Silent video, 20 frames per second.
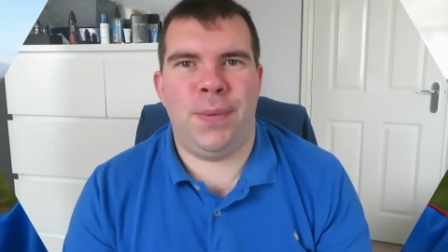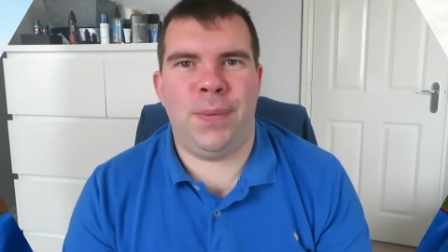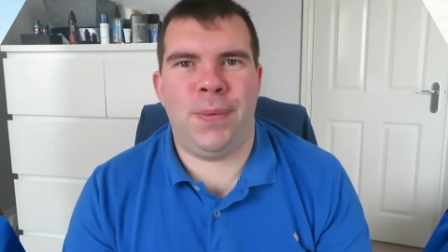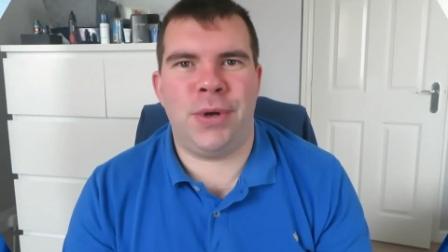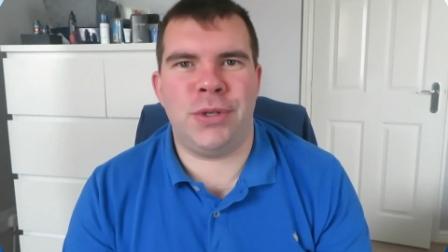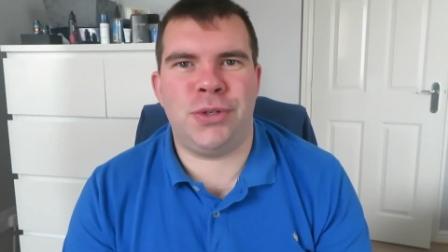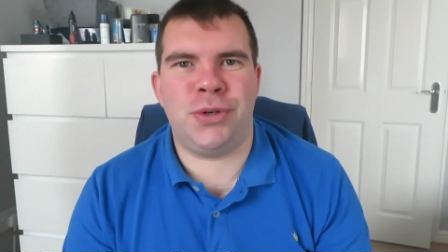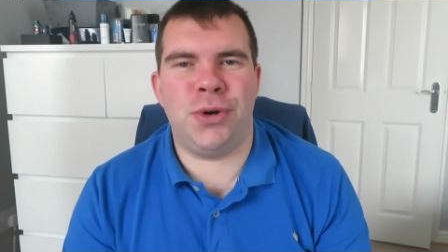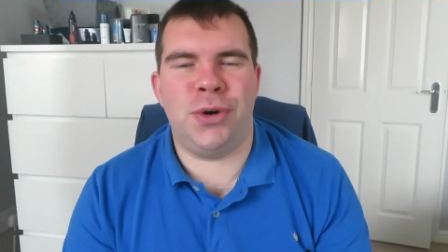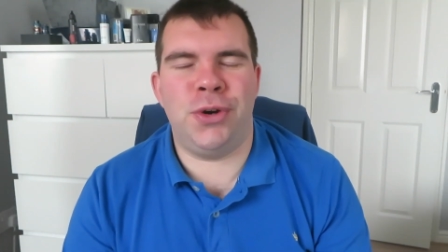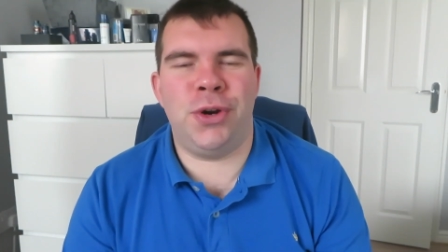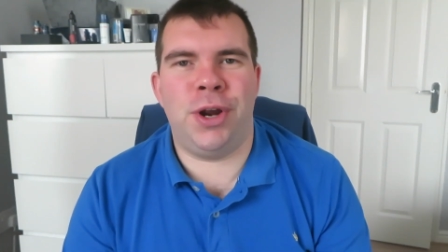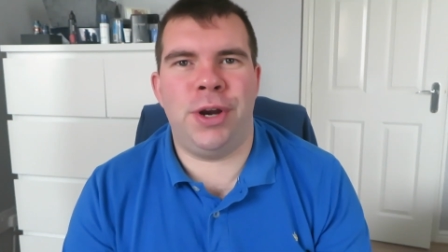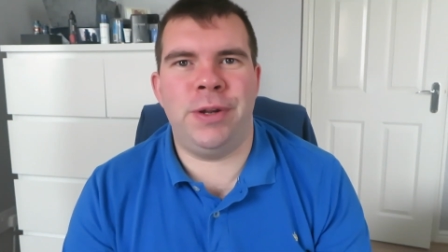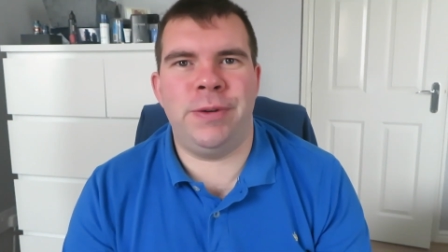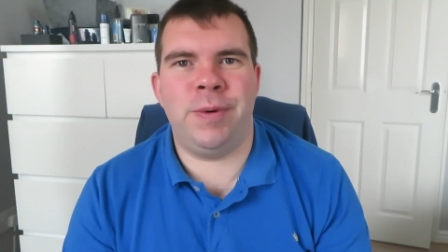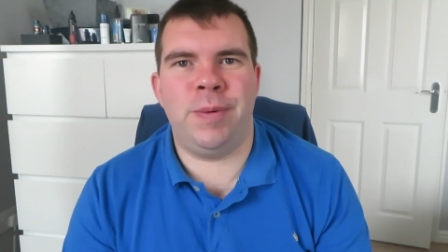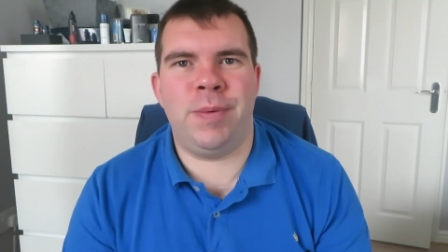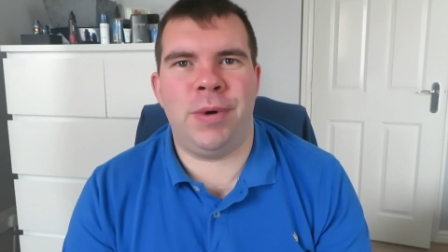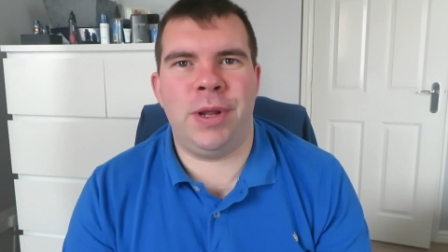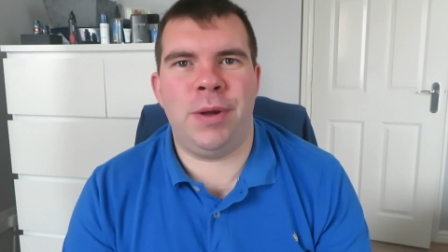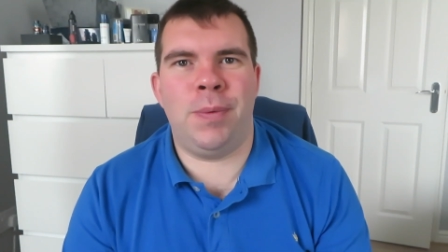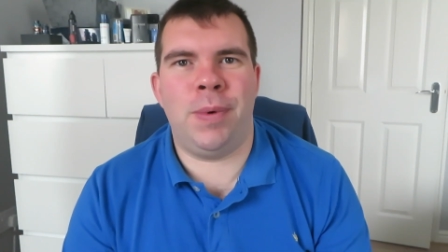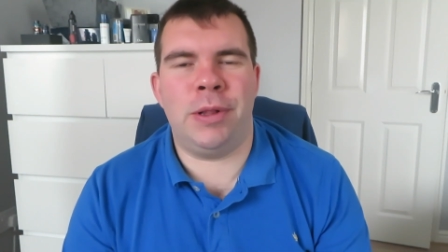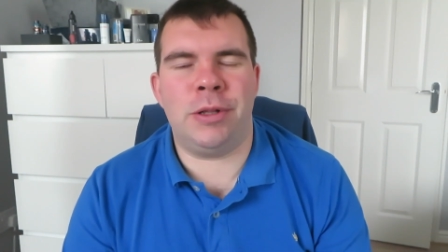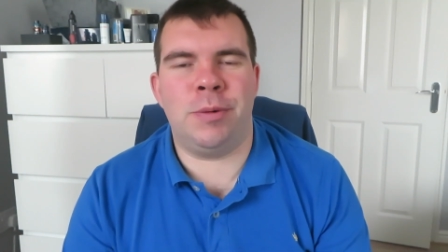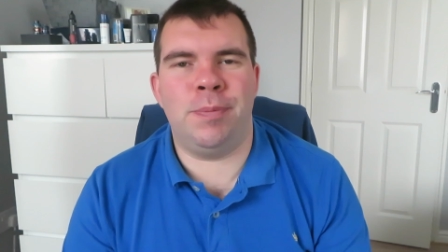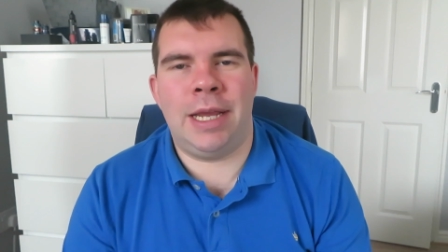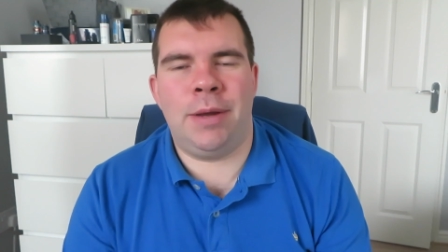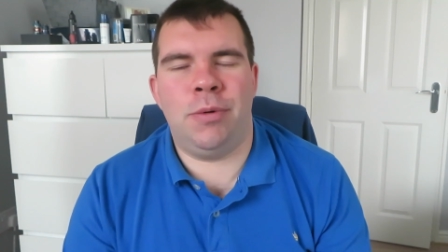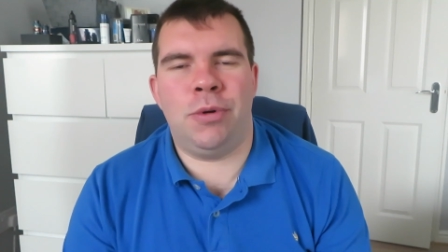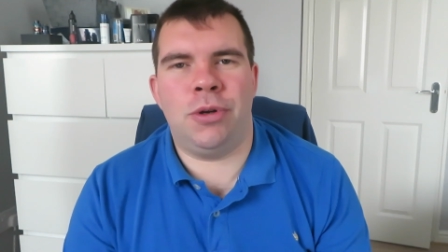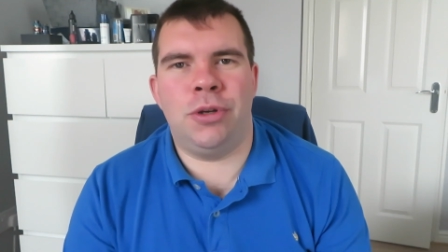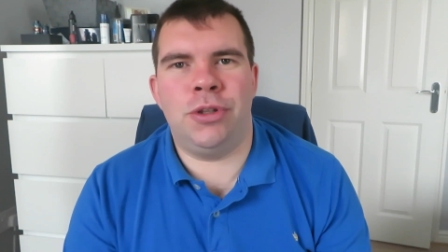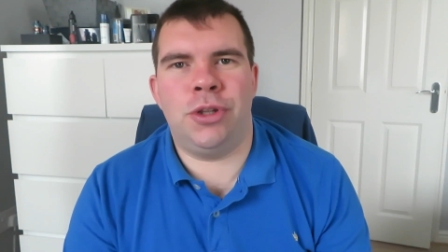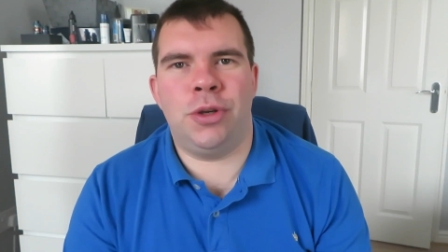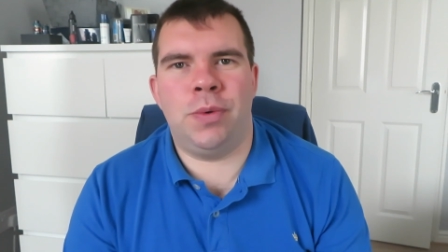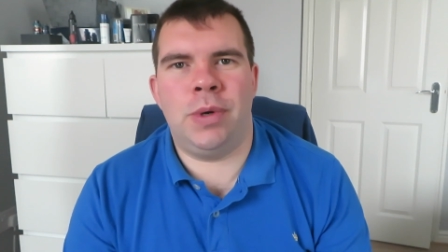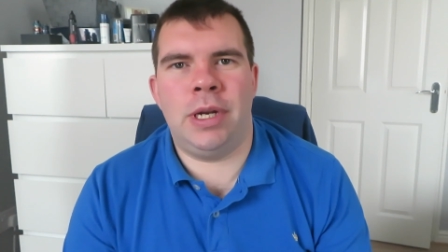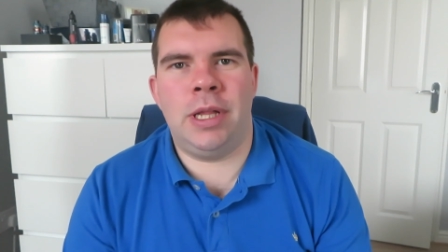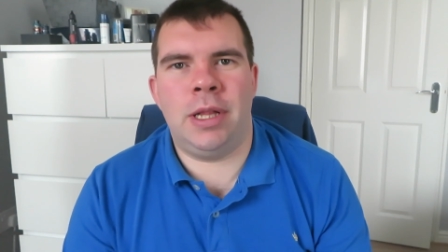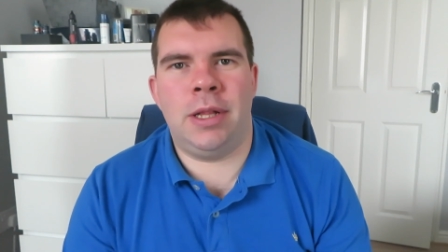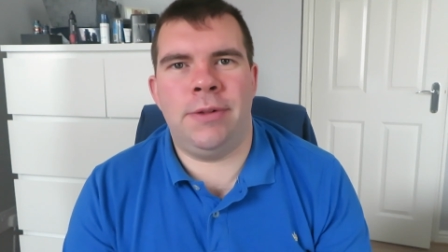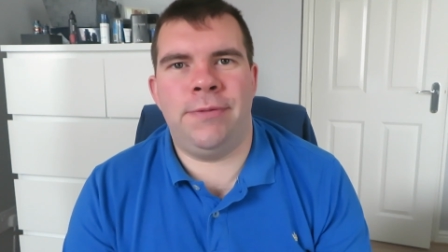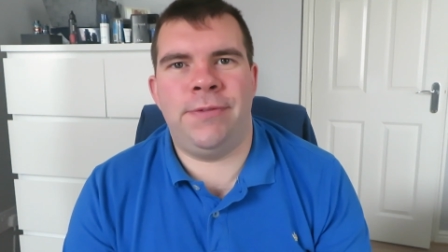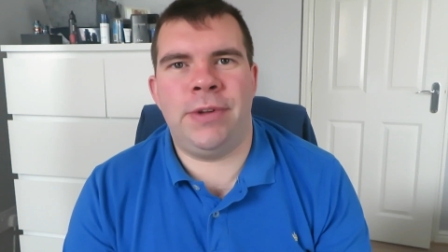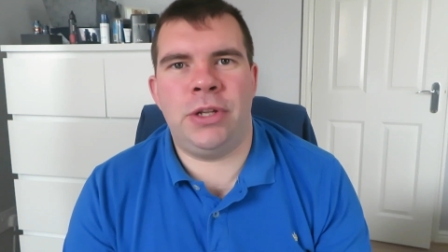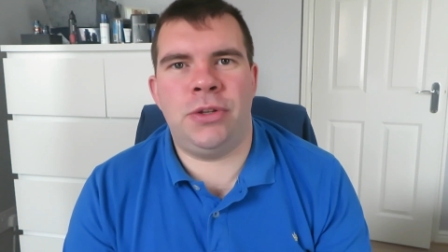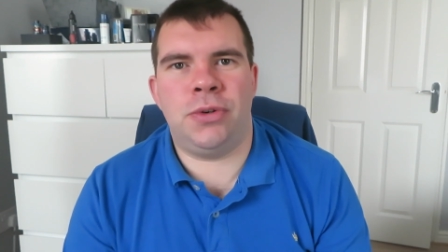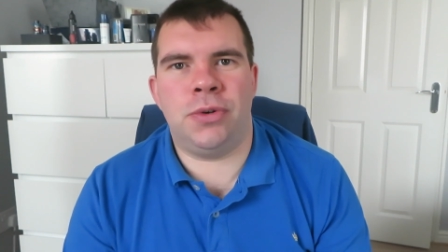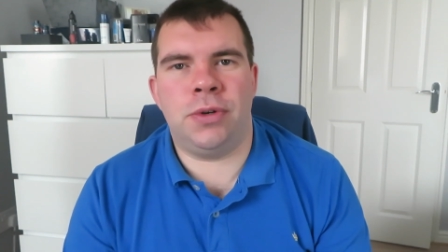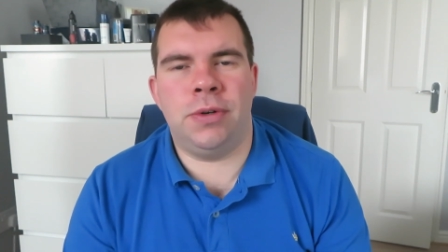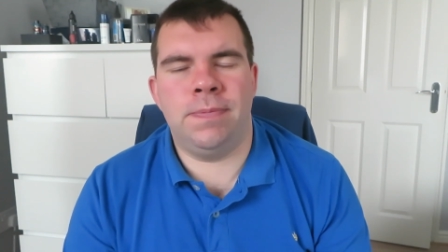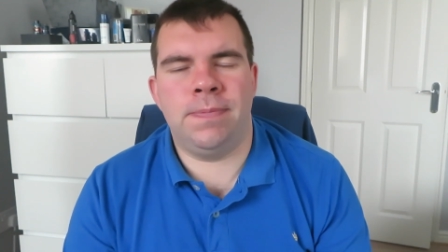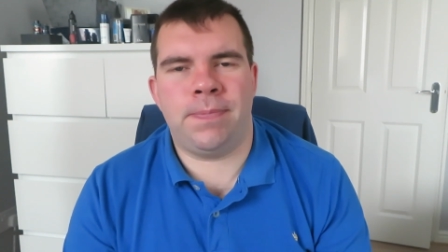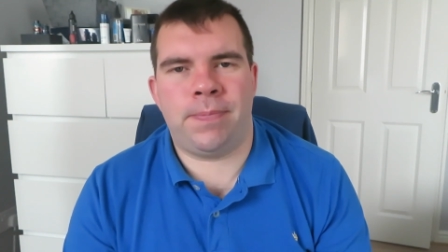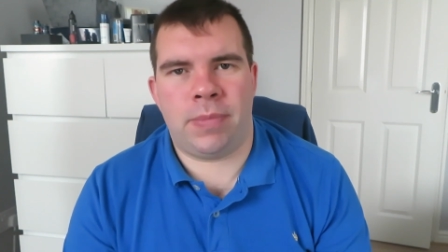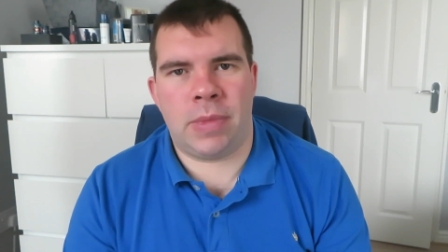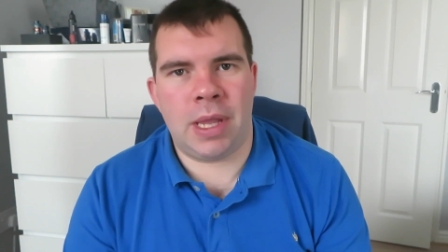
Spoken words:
What's going on, everybody? Well, today we're going to do a little video,